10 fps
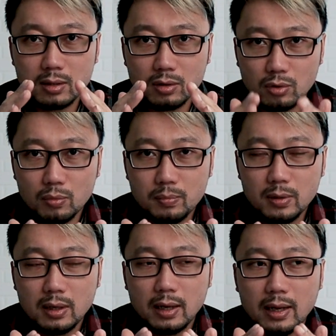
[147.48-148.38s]
the group,
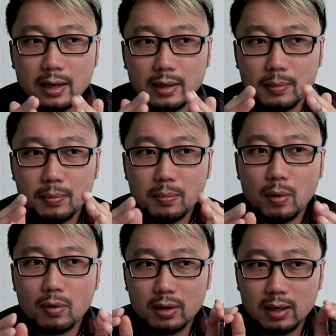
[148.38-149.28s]
and
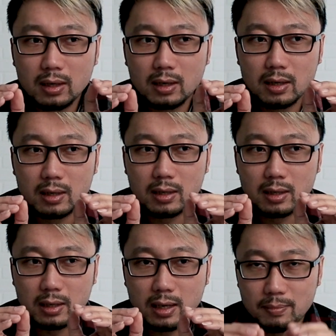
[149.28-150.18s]
people gonna
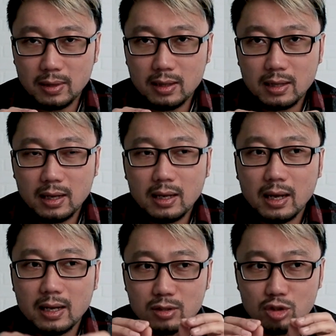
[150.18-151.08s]
come in there
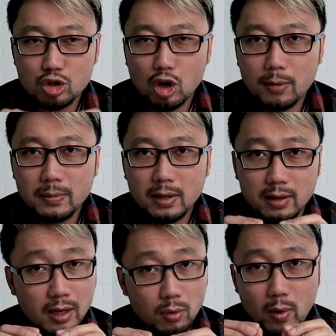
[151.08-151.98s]
and
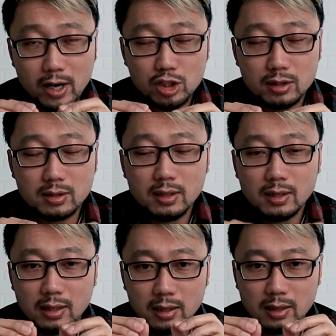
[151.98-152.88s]
drop their question
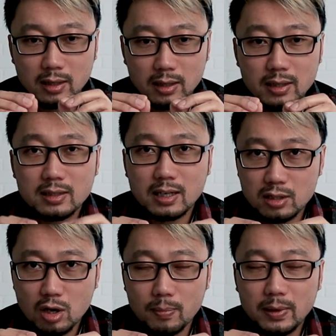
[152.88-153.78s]
in
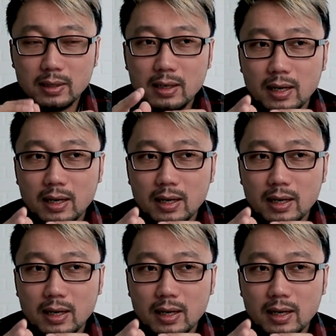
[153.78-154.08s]
that topic.